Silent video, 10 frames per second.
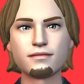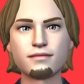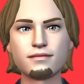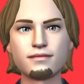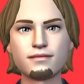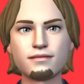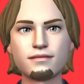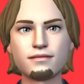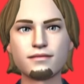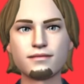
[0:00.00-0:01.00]

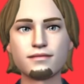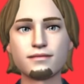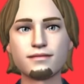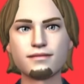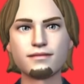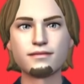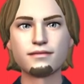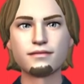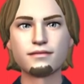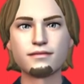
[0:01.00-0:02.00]

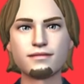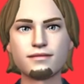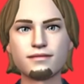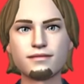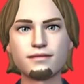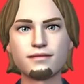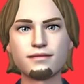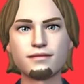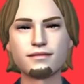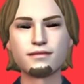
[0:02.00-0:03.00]

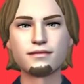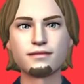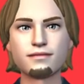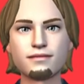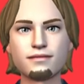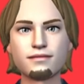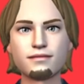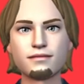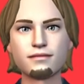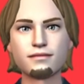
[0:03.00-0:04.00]

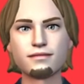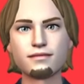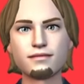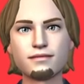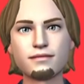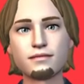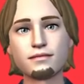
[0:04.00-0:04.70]
This person isn't speaking.